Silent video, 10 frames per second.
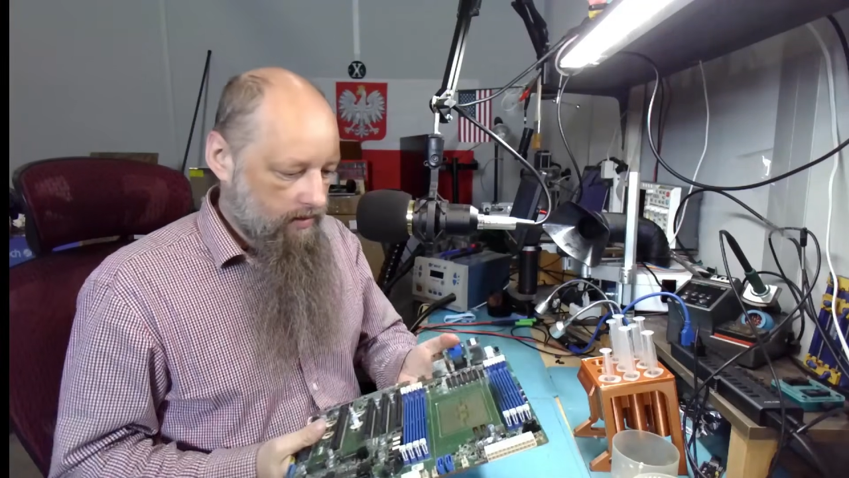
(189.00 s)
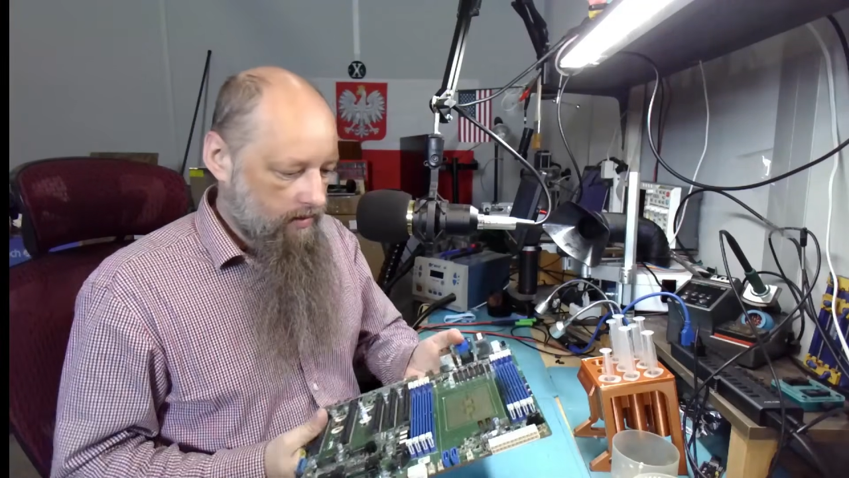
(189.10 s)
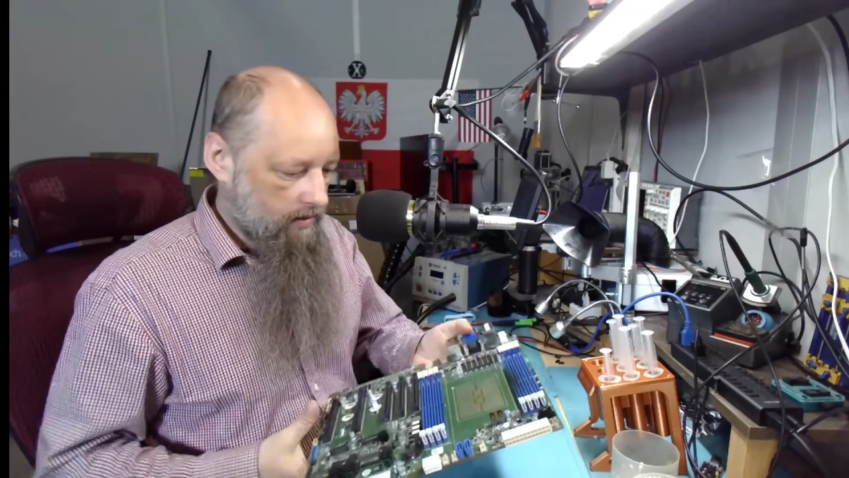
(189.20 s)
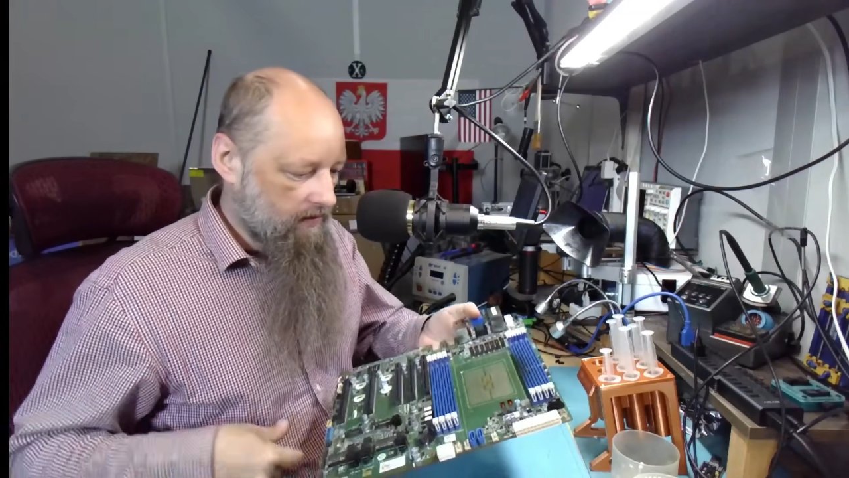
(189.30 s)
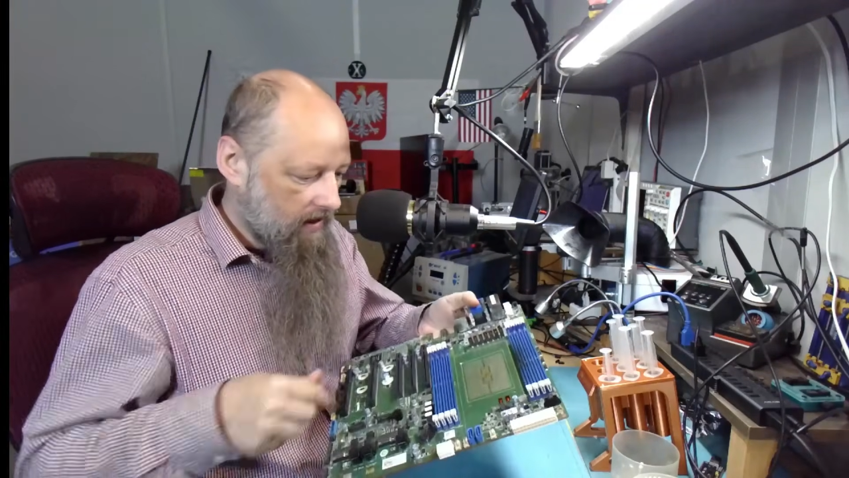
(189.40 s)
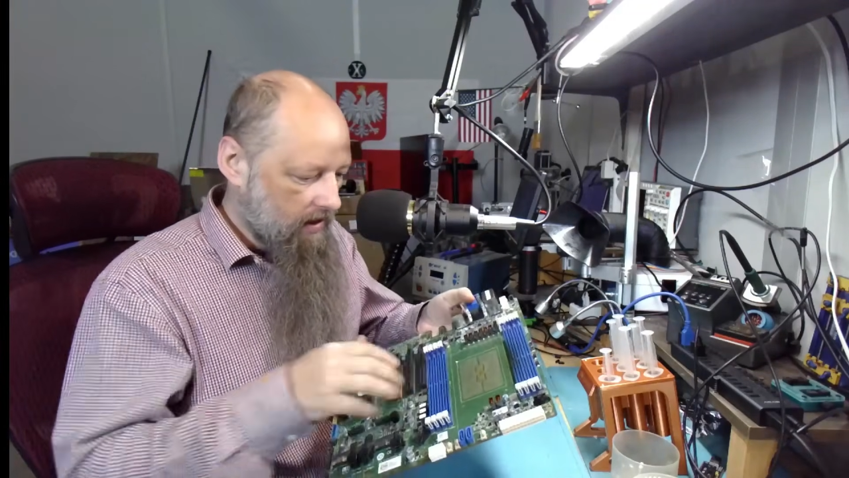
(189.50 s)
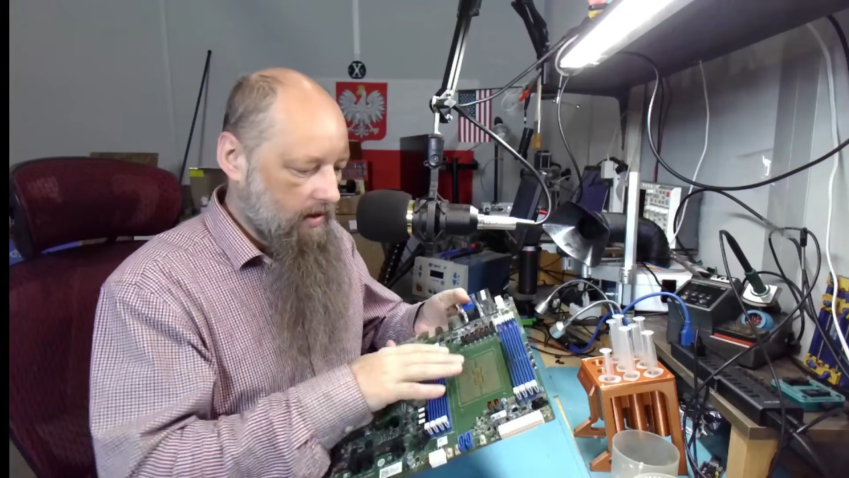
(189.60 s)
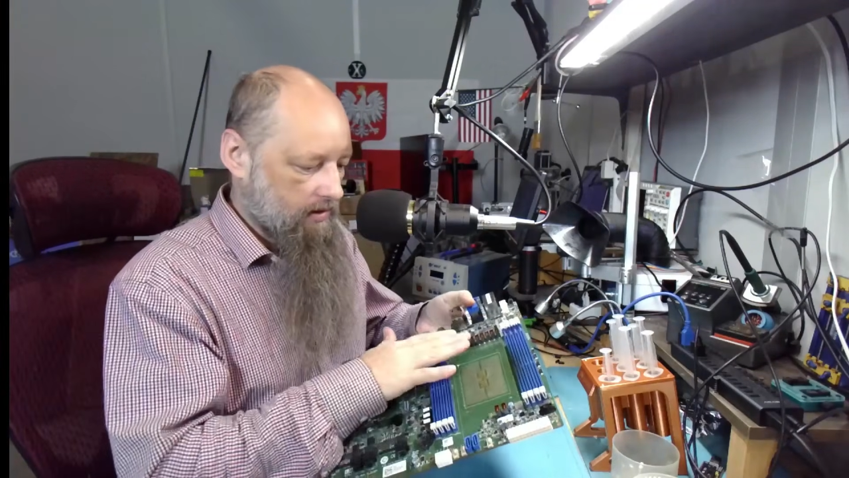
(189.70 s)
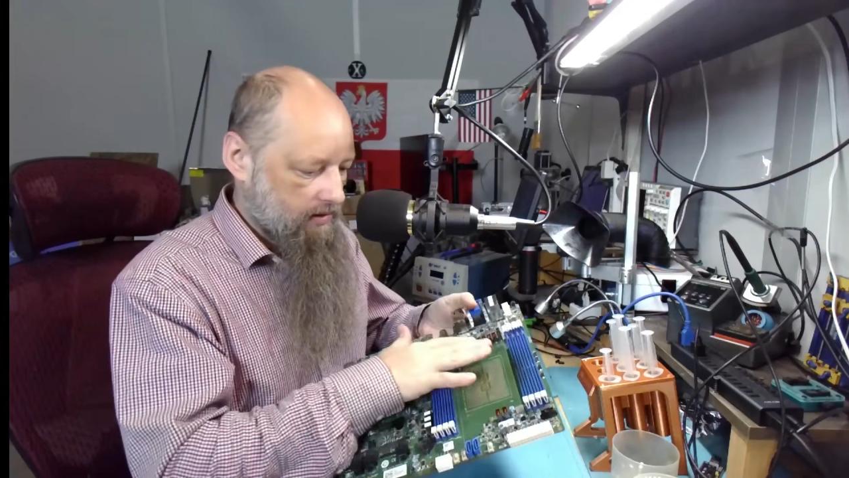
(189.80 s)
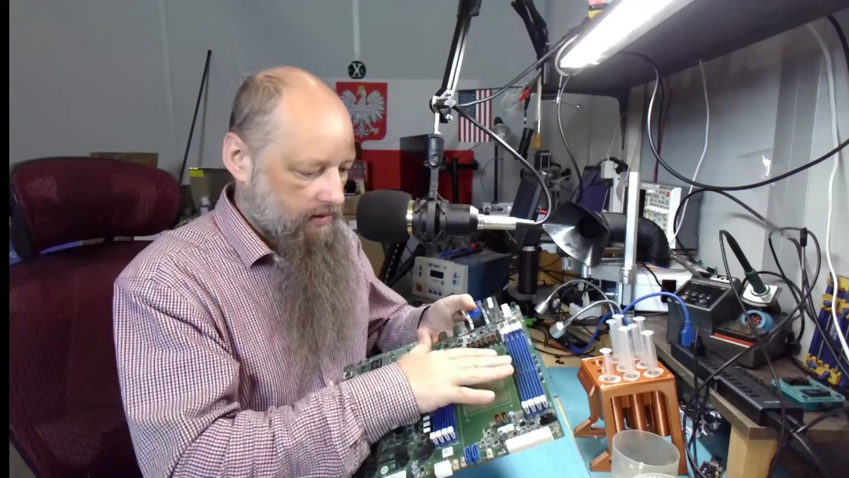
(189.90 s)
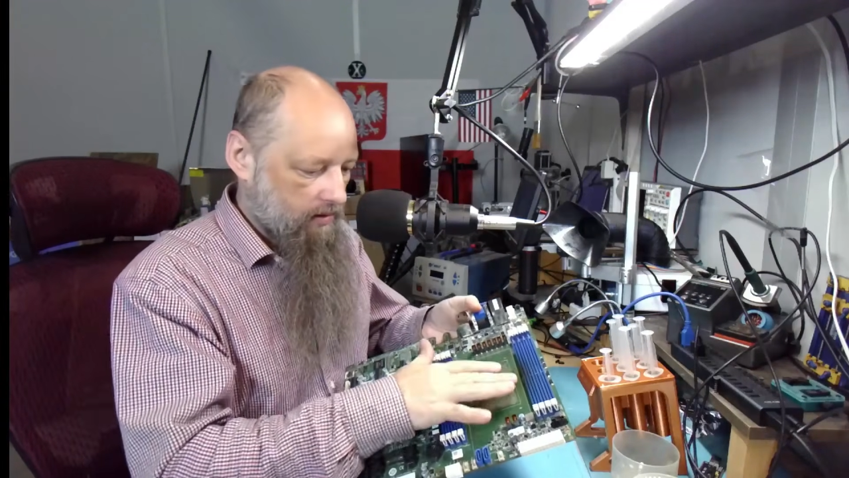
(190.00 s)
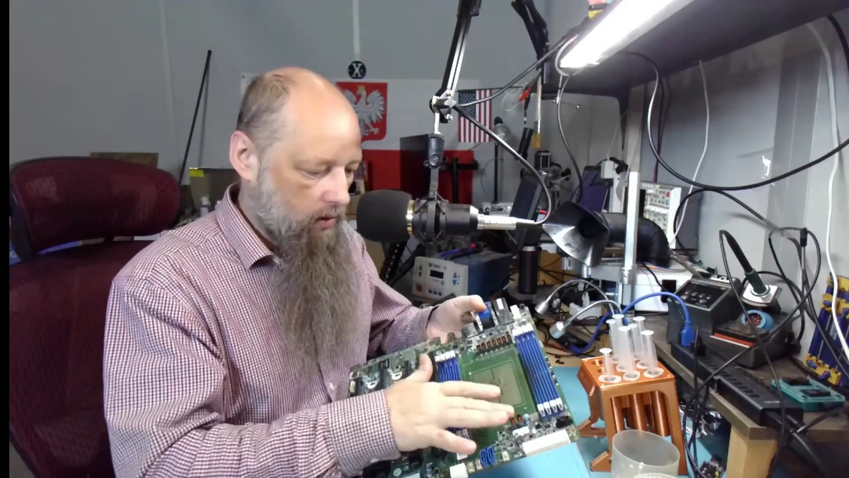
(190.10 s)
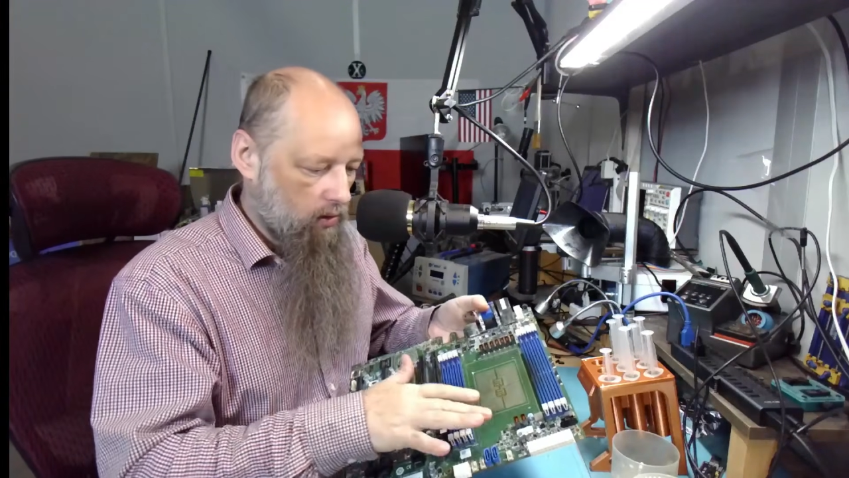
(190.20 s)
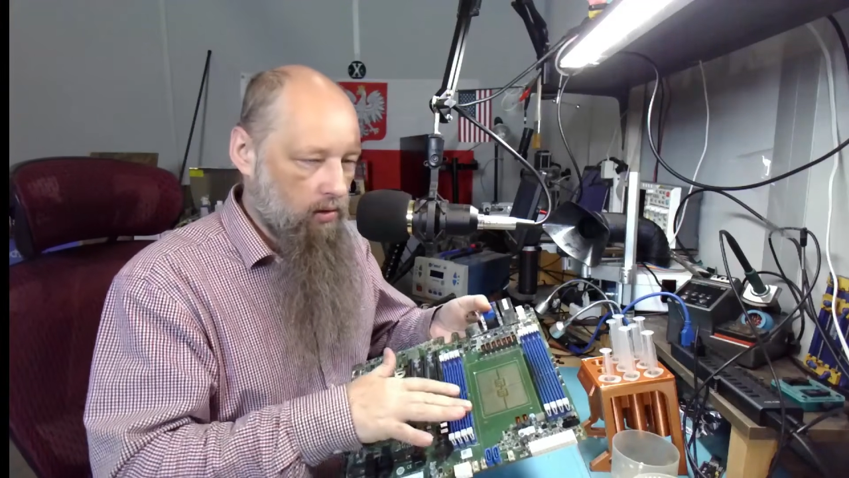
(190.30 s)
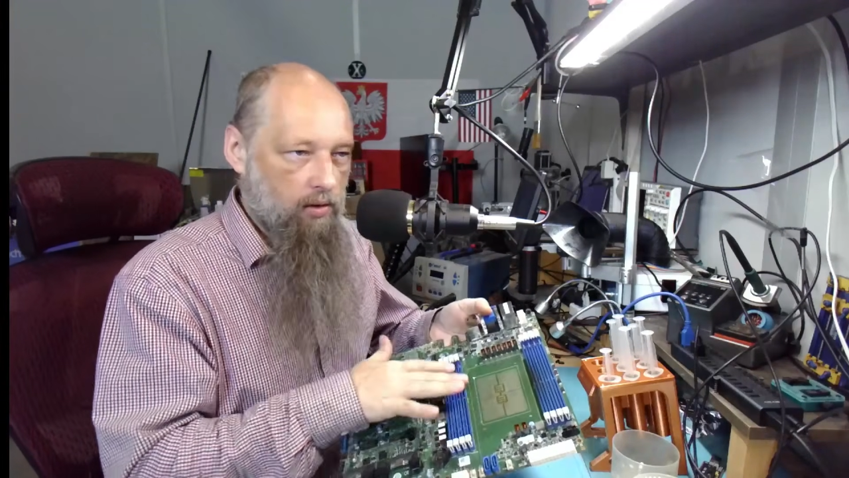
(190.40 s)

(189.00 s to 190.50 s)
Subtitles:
the vias all